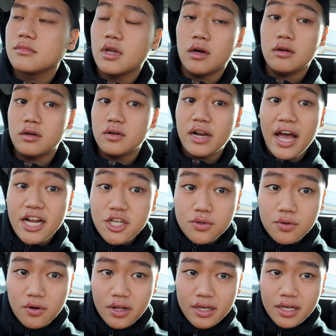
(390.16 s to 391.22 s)

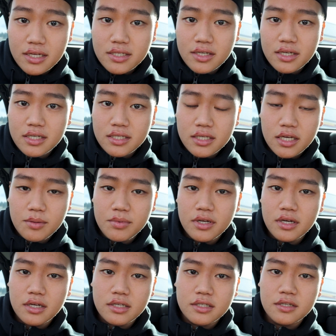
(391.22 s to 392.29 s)
natural, I guess you can say,
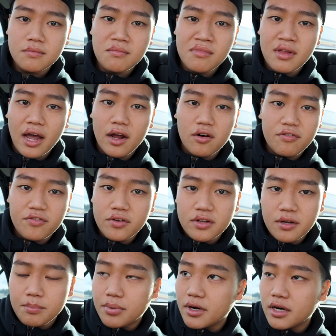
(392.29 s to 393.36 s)
because I don't feel
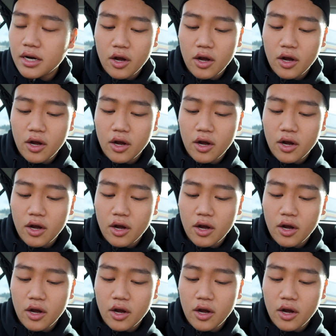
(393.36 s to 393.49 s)
any burn.